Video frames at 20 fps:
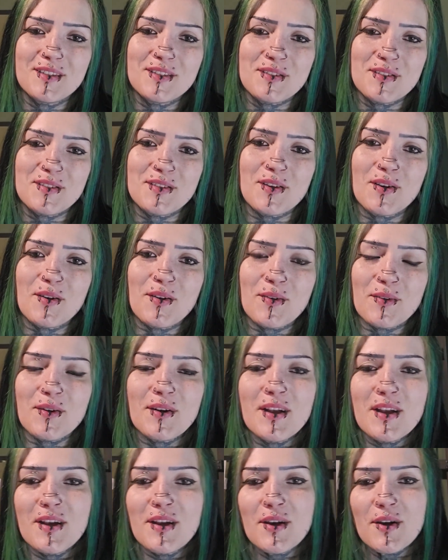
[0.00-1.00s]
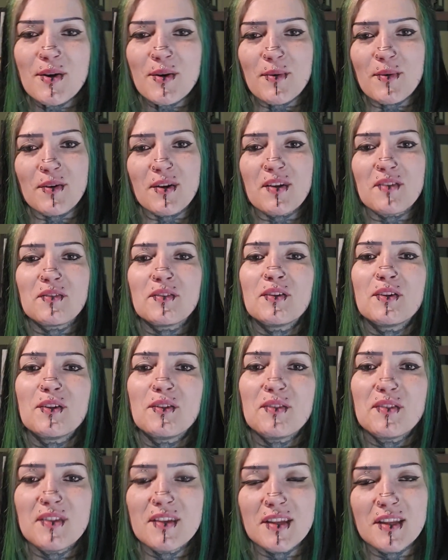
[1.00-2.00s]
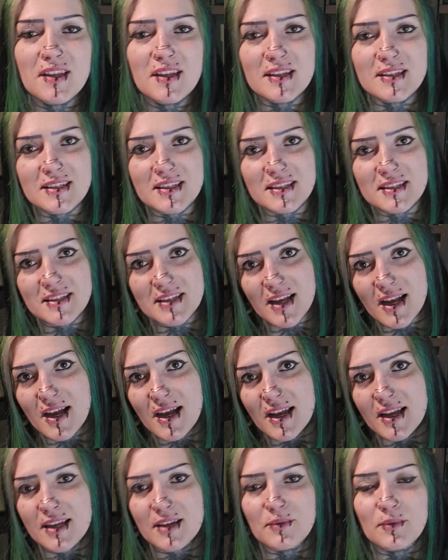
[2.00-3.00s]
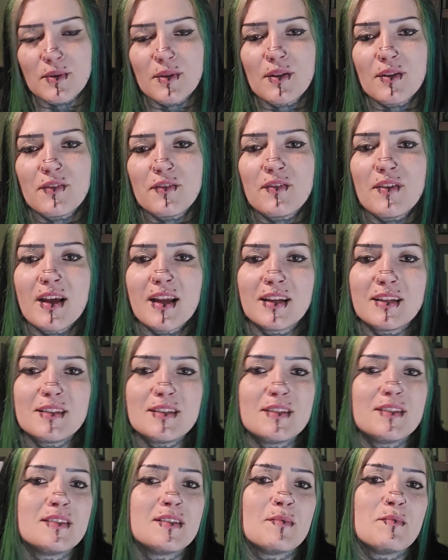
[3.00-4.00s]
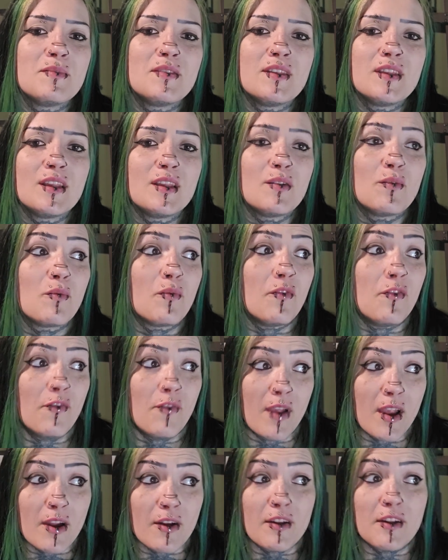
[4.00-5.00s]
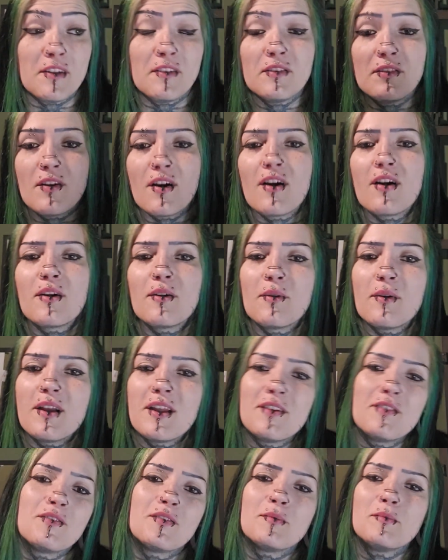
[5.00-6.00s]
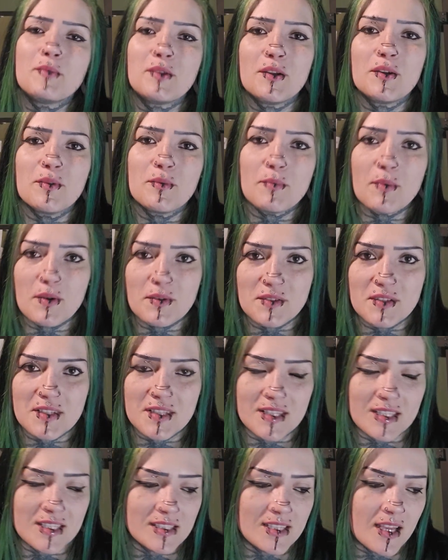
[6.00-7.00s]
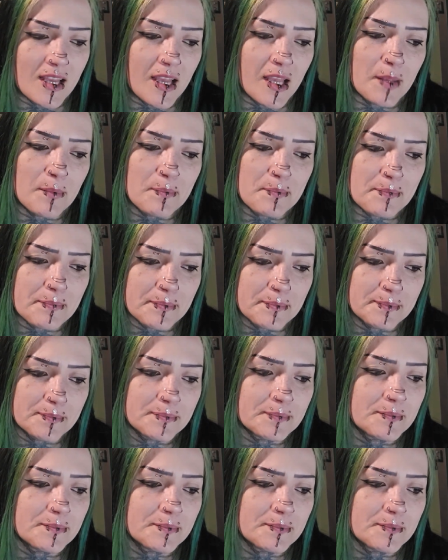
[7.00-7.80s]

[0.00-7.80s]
So whatever you think and decide will affect something very far away from you most of the time.